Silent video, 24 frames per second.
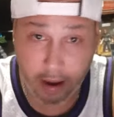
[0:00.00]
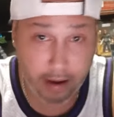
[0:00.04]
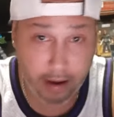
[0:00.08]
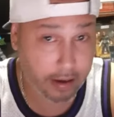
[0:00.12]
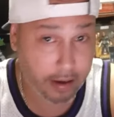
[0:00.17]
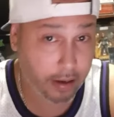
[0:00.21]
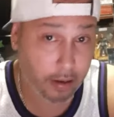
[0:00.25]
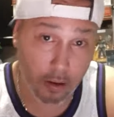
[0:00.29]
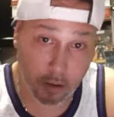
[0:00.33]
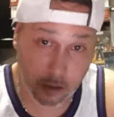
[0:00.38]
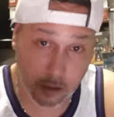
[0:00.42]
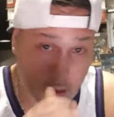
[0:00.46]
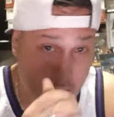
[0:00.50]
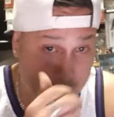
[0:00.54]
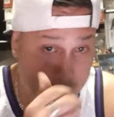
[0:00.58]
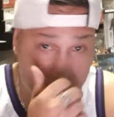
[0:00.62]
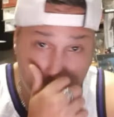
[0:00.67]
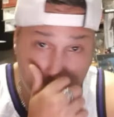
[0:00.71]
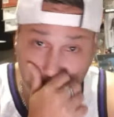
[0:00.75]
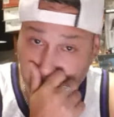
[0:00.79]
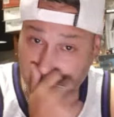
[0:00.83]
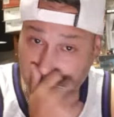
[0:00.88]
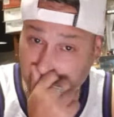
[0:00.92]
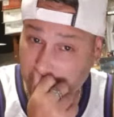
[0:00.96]
he looked like
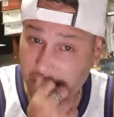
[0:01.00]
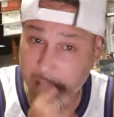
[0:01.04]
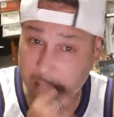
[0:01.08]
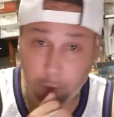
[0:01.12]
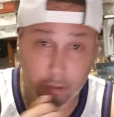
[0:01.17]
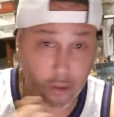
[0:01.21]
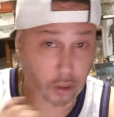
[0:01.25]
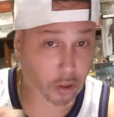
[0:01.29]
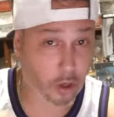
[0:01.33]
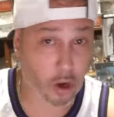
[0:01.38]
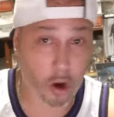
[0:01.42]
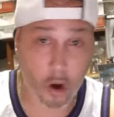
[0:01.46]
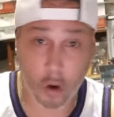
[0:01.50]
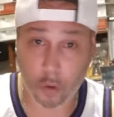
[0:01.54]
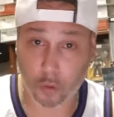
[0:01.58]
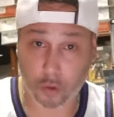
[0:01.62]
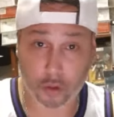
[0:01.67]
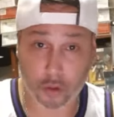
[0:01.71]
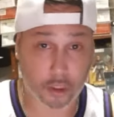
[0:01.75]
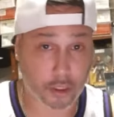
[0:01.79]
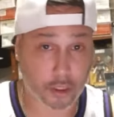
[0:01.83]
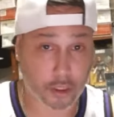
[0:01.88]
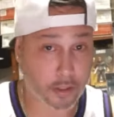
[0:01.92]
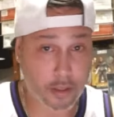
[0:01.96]
he was a
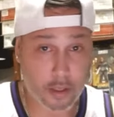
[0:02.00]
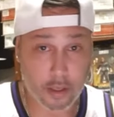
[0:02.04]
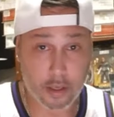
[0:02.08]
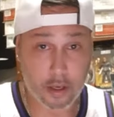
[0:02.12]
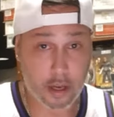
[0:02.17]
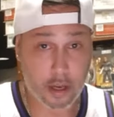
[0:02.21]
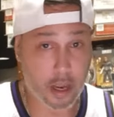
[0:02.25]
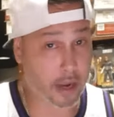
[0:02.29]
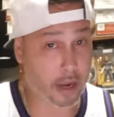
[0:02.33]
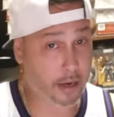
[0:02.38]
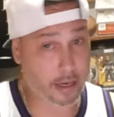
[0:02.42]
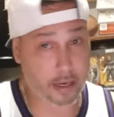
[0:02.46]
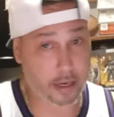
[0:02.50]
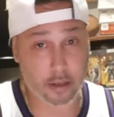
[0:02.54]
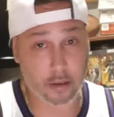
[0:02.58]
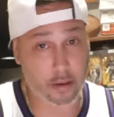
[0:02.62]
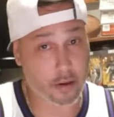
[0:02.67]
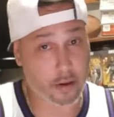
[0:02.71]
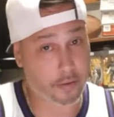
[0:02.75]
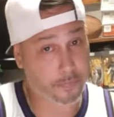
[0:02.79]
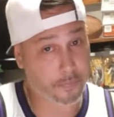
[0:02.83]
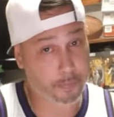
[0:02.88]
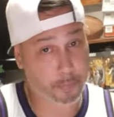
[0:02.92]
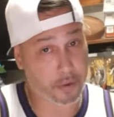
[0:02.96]
coach and he
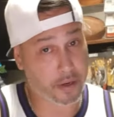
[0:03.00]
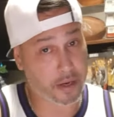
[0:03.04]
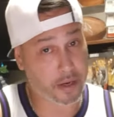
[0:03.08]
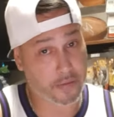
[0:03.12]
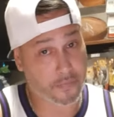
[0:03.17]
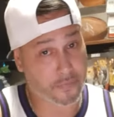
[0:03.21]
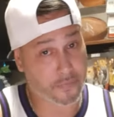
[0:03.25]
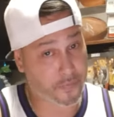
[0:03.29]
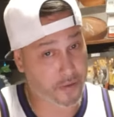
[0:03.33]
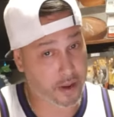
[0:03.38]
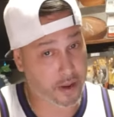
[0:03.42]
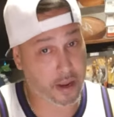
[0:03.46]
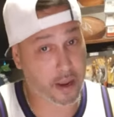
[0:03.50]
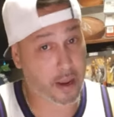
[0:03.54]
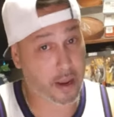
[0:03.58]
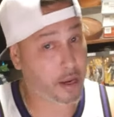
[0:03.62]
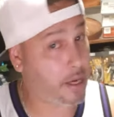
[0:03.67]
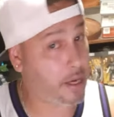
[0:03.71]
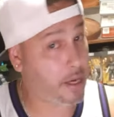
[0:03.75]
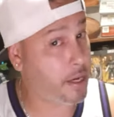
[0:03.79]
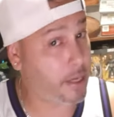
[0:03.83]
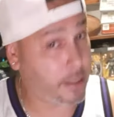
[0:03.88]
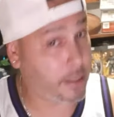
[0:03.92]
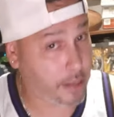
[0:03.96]
looked pretty fit and
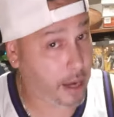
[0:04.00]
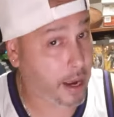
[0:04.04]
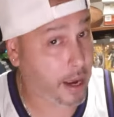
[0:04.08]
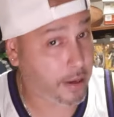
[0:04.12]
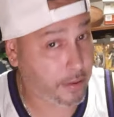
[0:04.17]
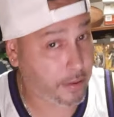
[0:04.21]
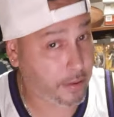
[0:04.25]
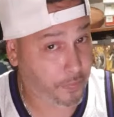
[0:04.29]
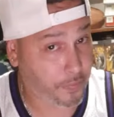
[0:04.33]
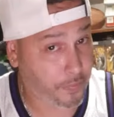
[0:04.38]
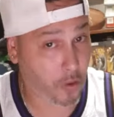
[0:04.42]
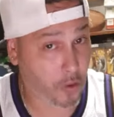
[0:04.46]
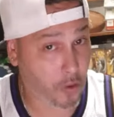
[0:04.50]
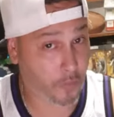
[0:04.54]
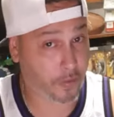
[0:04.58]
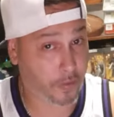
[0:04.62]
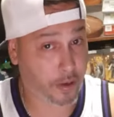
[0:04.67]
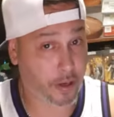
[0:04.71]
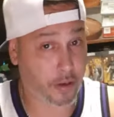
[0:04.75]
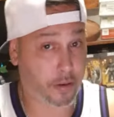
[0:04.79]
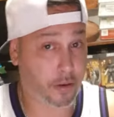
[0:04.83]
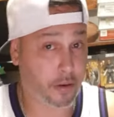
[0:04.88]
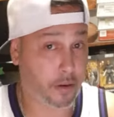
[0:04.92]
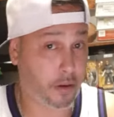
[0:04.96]
he died of COVID.
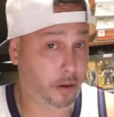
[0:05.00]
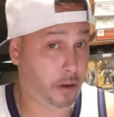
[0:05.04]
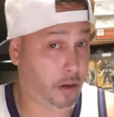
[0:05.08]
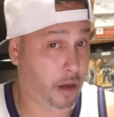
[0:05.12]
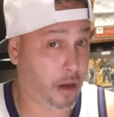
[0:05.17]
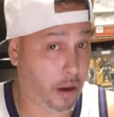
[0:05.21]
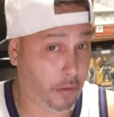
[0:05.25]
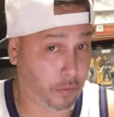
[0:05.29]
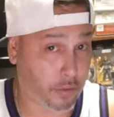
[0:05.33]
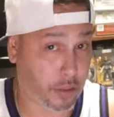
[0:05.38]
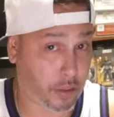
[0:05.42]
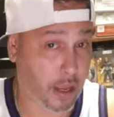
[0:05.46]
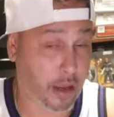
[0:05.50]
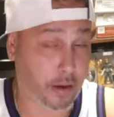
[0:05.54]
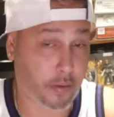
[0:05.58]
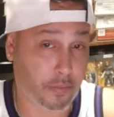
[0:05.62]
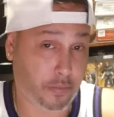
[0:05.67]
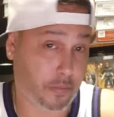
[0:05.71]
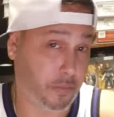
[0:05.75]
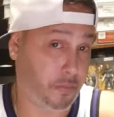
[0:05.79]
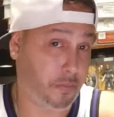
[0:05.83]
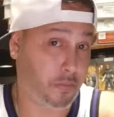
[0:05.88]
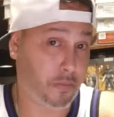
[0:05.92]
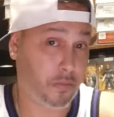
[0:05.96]
And I was like,
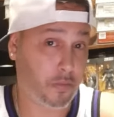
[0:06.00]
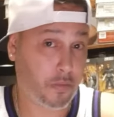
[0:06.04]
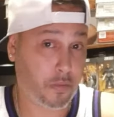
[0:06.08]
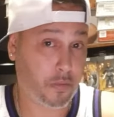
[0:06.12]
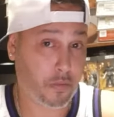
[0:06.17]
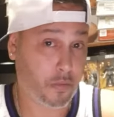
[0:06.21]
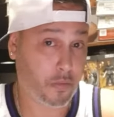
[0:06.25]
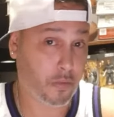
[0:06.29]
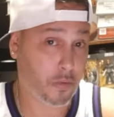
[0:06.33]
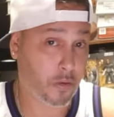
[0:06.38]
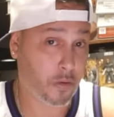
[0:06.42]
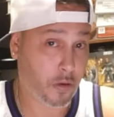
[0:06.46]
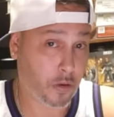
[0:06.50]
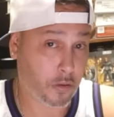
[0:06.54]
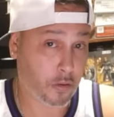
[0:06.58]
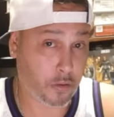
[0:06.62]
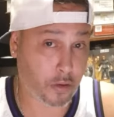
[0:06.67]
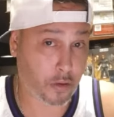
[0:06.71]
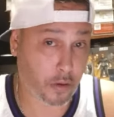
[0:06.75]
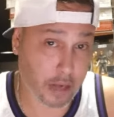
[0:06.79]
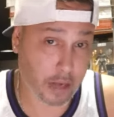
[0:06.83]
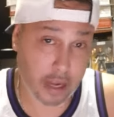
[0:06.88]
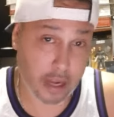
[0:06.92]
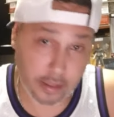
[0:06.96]

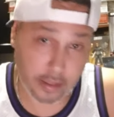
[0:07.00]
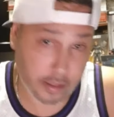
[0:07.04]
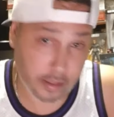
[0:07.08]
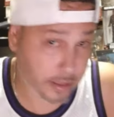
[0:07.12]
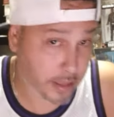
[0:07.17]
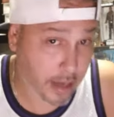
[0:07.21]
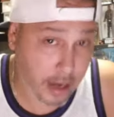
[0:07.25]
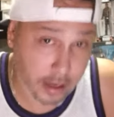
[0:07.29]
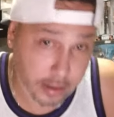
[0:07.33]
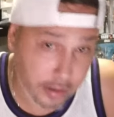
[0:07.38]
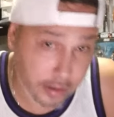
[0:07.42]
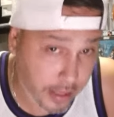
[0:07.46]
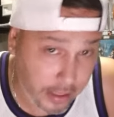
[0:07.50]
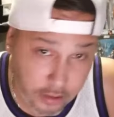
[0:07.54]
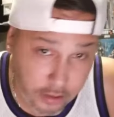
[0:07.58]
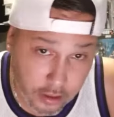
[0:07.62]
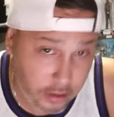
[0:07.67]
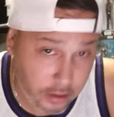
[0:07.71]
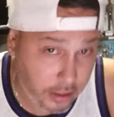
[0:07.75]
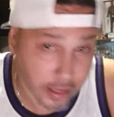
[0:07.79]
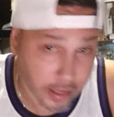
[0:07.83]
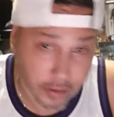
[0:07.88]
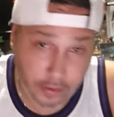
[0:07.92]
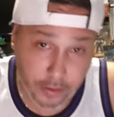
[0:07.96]
so that's not
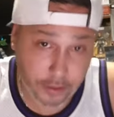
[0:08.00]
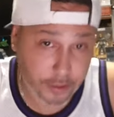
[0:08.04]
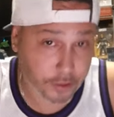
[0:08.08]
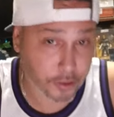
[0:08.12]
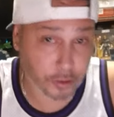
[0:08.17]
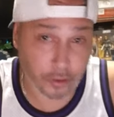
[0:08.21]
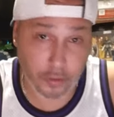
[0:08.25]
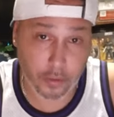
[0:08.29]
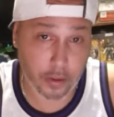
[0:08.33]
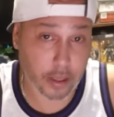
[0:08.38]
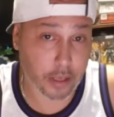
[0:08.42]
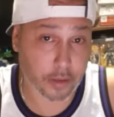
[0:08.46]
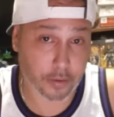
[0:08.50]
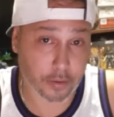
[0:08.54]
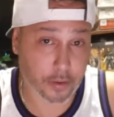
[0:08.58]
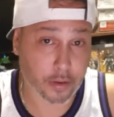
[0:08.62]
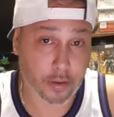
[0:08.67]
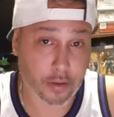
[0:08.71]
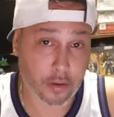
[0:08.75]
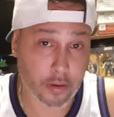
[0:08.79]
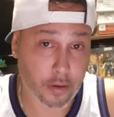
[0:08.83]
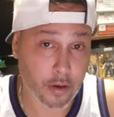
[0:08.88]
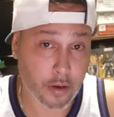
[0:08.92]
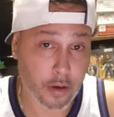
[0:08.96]
necessarily true either.
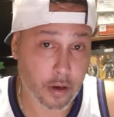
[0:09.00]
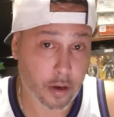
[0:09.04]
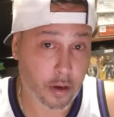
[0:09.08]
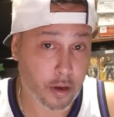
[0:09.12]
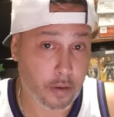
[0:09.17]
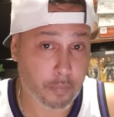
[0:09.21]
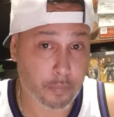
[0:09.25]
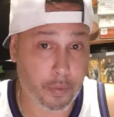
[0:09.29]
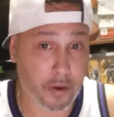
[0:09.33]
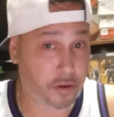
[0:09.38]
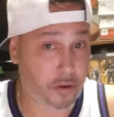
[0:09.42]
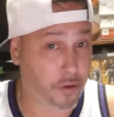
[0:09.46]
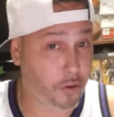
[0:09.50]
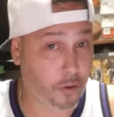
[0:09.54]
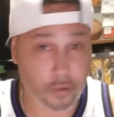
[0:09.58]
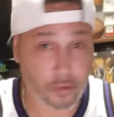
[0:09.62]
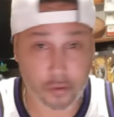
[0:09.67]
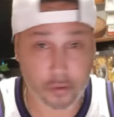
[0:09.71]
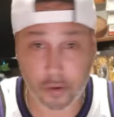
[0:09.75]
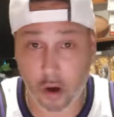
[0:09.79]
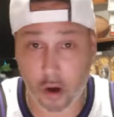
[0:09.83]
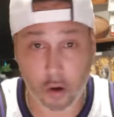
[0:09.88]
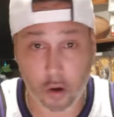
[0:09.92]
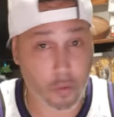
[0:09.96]
But you
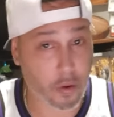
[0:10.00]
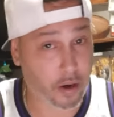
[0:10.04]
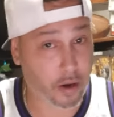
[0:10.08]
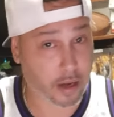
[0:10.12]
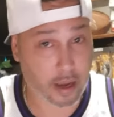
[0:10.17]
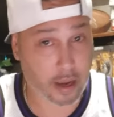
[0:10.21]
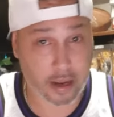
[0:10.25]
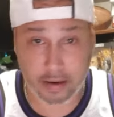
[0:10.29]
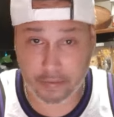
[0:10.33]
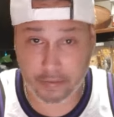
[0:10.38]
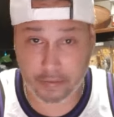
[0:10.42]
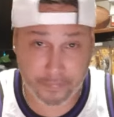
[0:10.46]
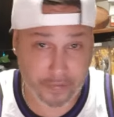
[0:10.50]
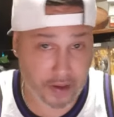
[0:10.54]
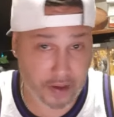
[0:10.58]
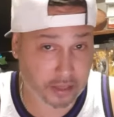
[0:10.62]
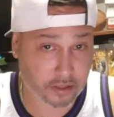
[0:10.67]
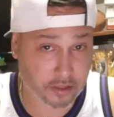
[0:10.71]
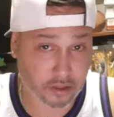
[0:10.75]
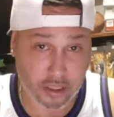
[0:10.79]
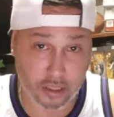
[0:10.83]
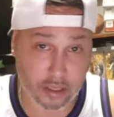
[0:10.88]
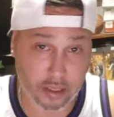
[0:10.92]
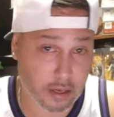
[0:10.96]
don't know what kind of
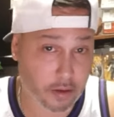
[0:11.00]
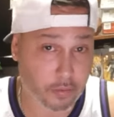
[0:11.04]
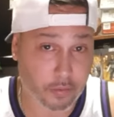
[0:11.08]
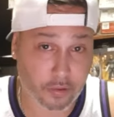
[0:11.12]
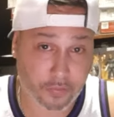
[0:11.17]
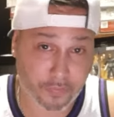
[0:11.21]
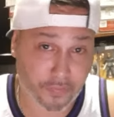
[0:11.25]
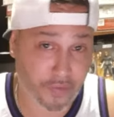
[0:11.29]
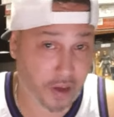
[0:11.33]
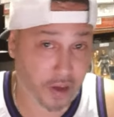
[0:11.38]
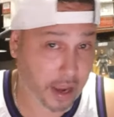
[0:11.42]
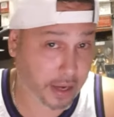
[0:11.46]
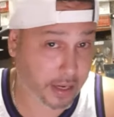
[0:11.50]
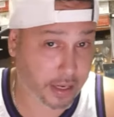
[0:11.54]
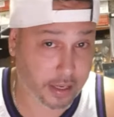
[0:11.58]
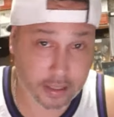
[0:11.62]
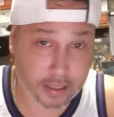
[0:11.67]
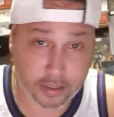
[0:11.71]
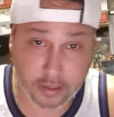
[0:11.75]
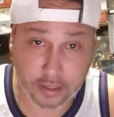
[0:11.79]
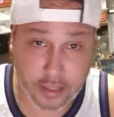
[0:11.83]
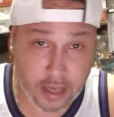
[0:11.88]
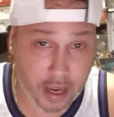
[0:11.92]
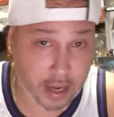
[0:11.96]
infection he was fighting
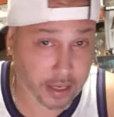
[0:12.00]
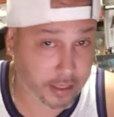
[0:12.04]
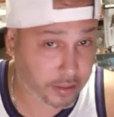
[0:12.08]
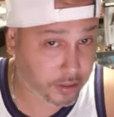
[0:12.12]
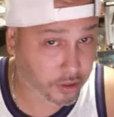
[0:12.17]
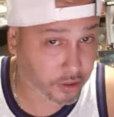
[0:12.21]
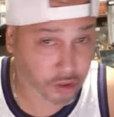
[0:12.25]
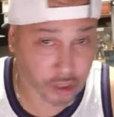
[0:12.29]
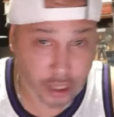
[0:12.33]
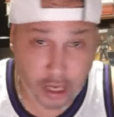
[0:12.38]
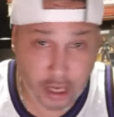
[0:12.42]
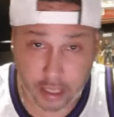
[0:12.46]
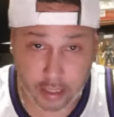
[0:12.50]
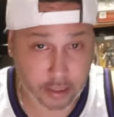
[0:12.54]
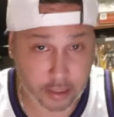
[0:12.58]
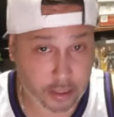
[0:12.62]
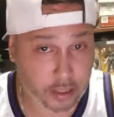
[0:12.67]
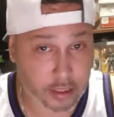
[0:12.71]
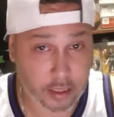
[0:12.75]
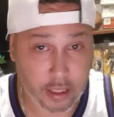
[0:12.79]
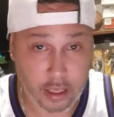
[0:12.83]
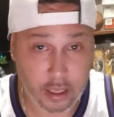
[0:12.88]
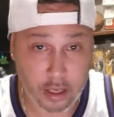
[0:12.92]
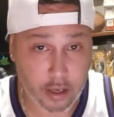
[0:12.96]
inside his
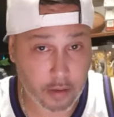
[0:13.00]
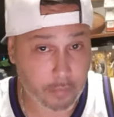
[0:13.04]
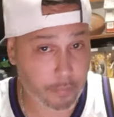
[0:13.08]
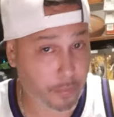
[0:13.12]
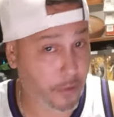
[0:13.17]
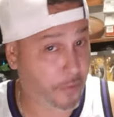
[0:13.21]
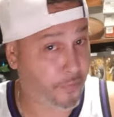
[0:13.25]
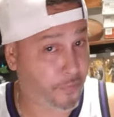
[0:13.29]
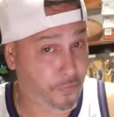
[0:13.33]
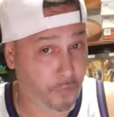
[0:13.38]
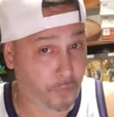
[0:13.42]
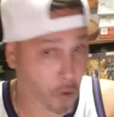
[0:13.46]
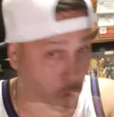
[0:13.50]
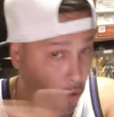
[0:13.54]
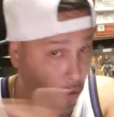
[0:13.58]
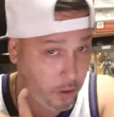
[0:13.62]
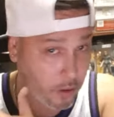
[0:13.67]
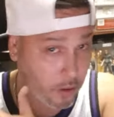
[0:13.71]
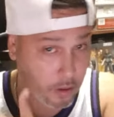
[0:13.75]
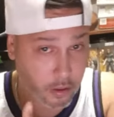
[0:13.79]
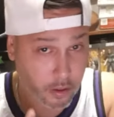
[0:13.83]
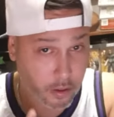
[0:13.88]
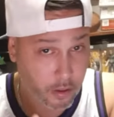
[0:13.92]
chest before